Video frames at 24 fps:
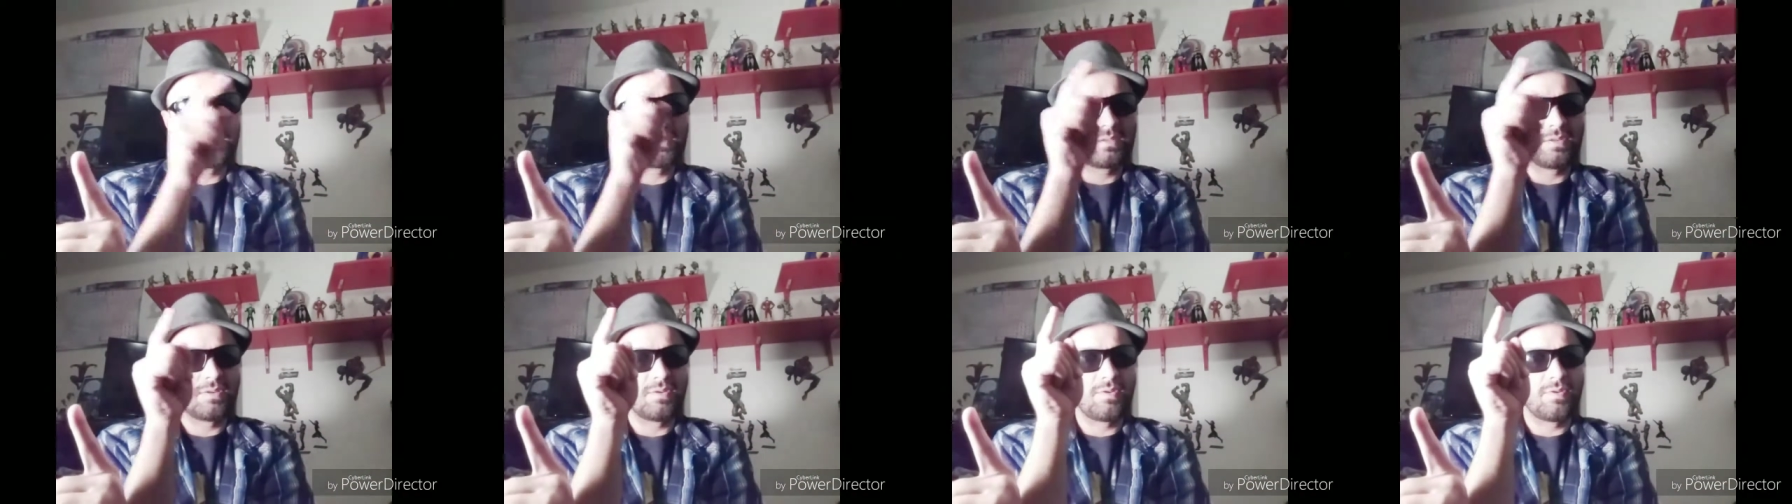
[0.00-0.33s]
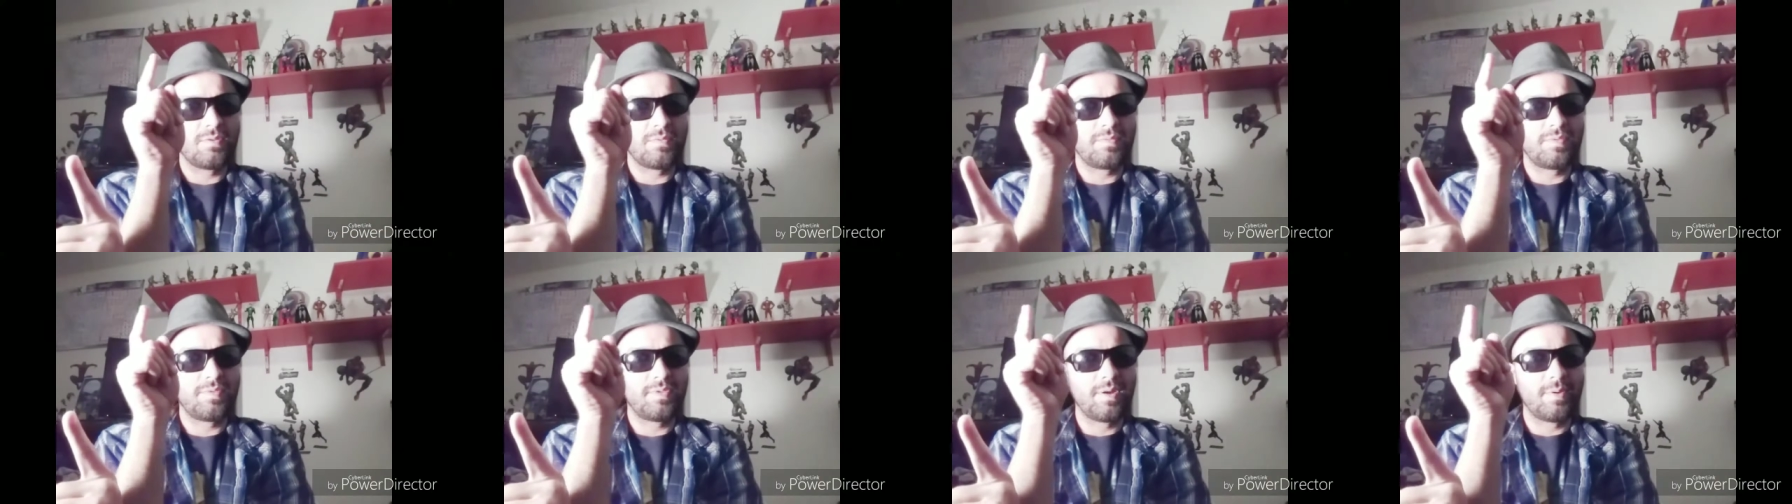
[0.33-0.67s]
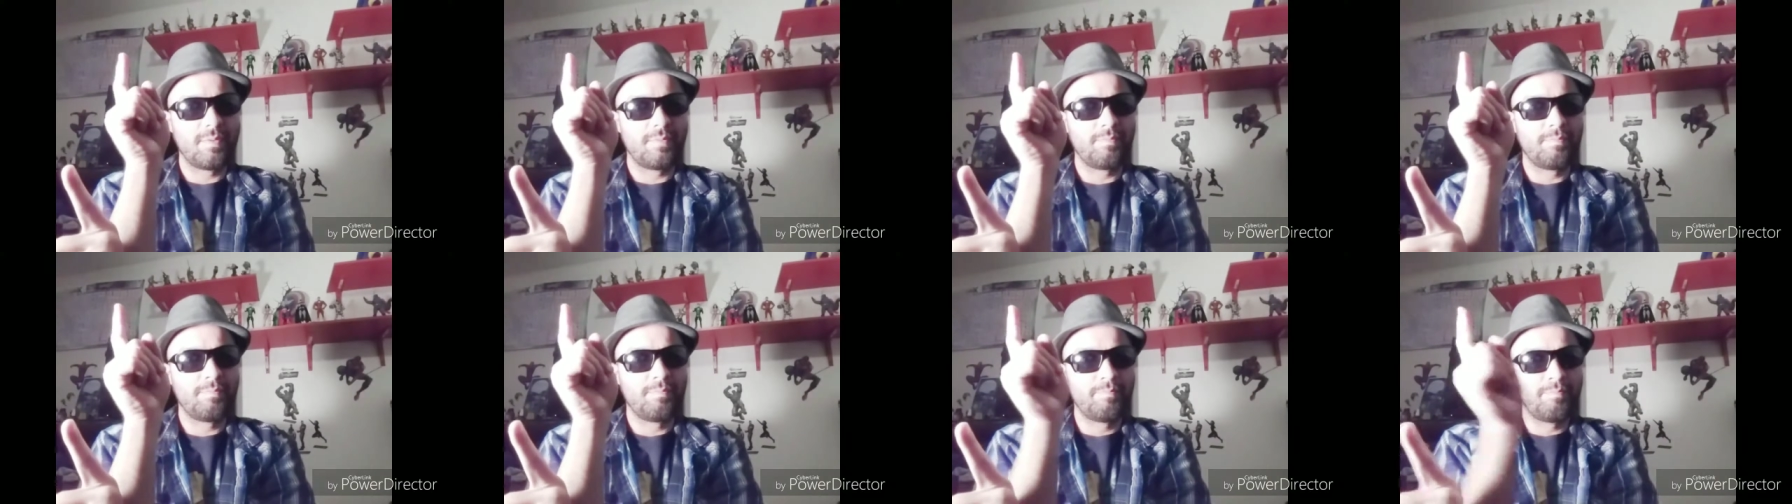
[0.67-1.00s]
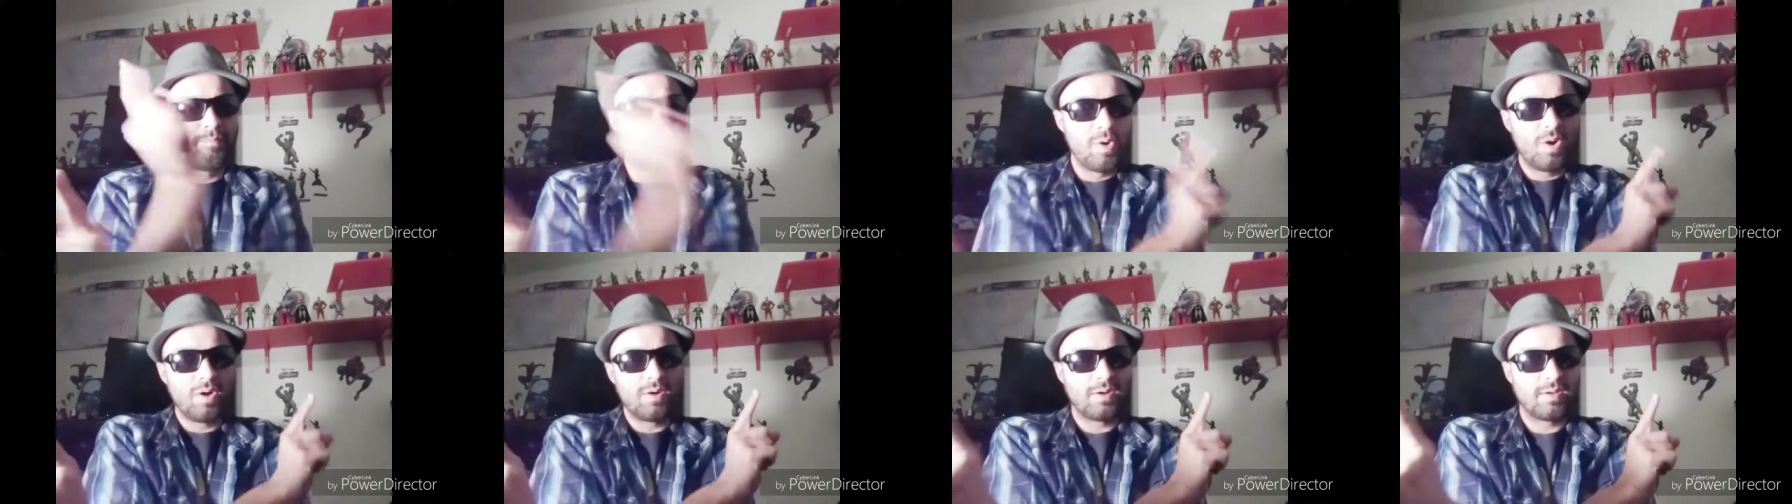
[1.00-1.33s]
to the
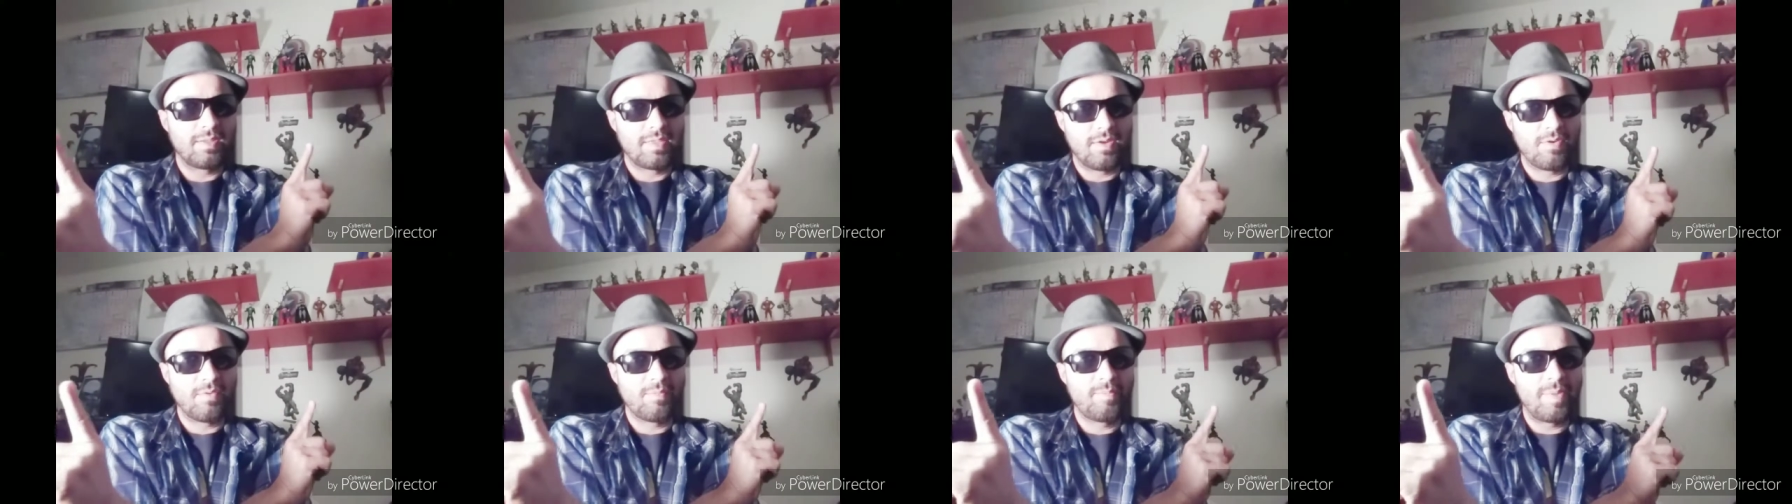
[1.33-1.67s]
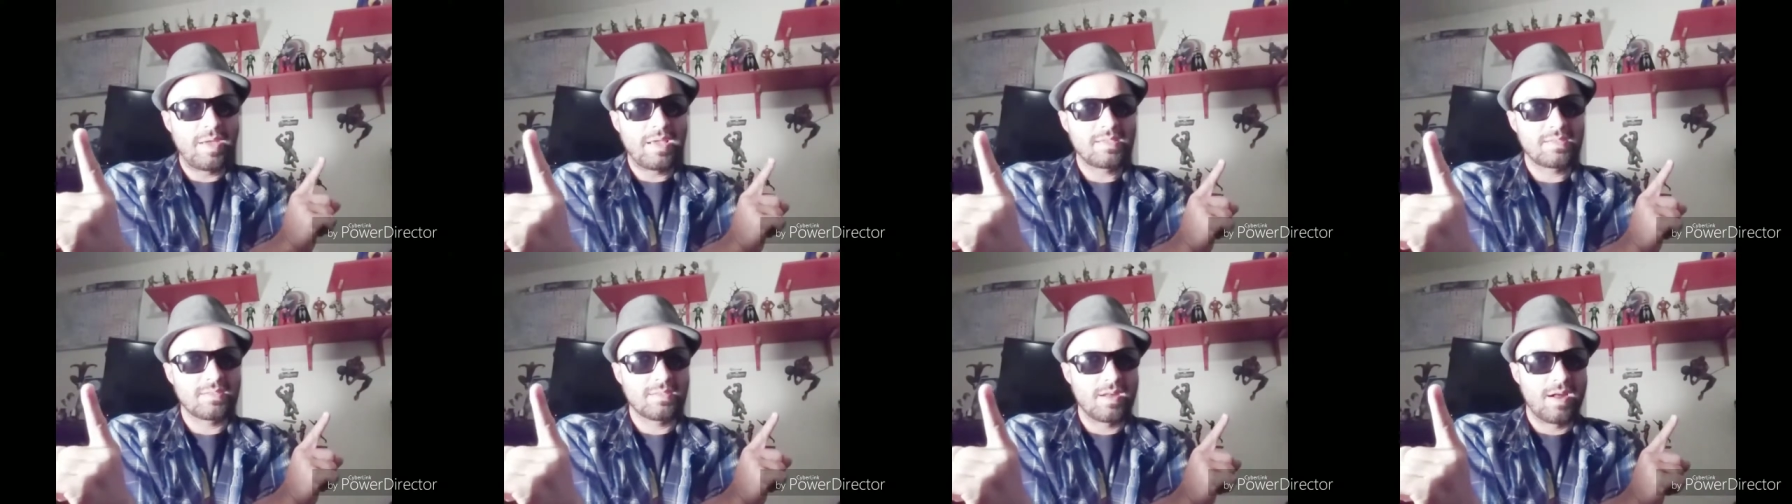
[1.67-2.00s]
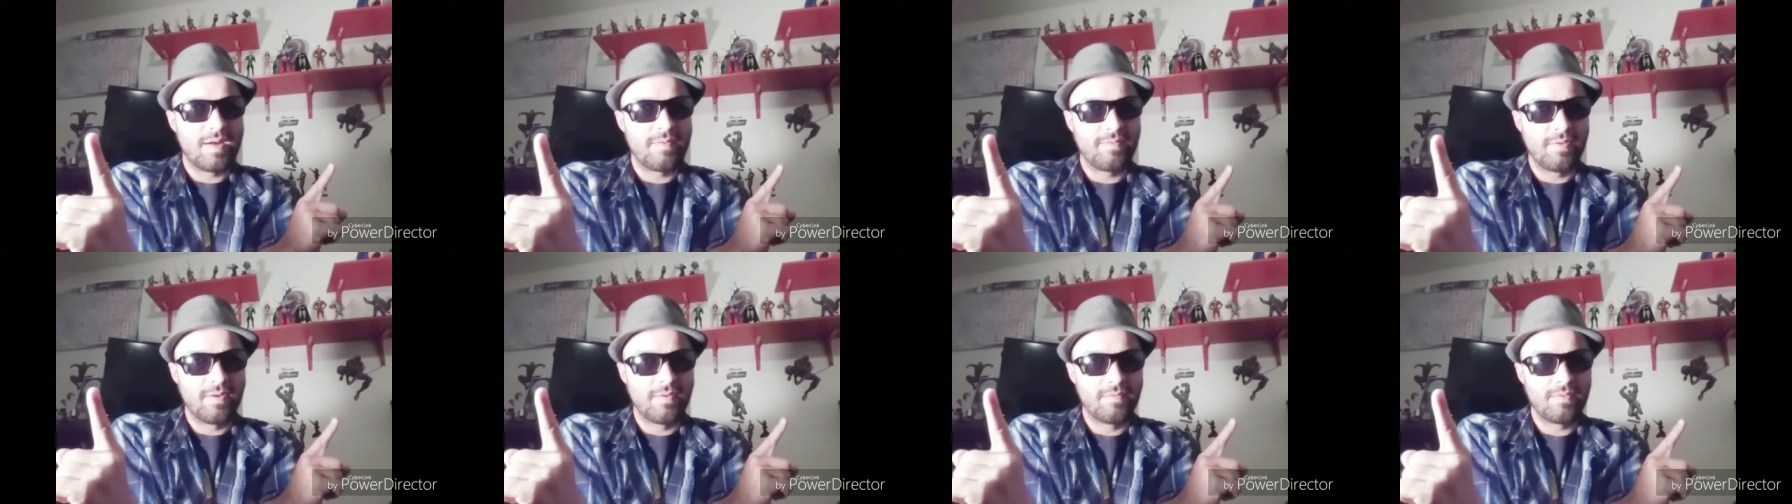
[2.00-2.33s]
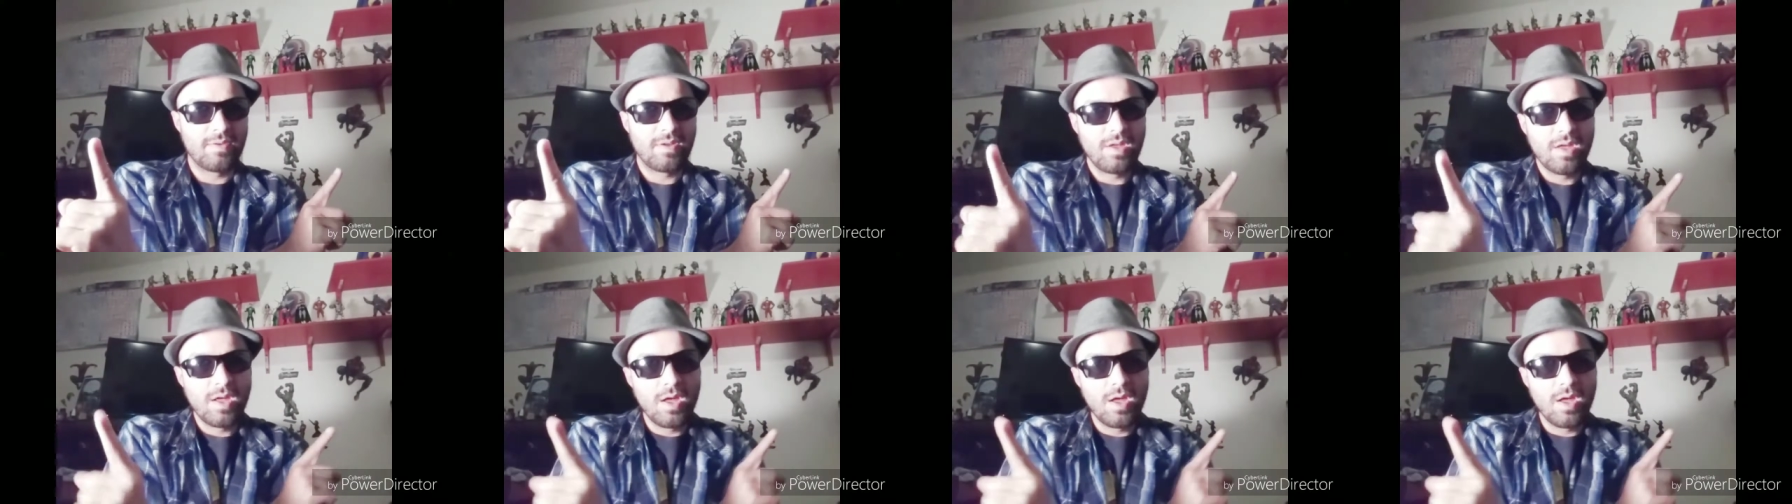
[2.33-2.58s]
book they are based off of.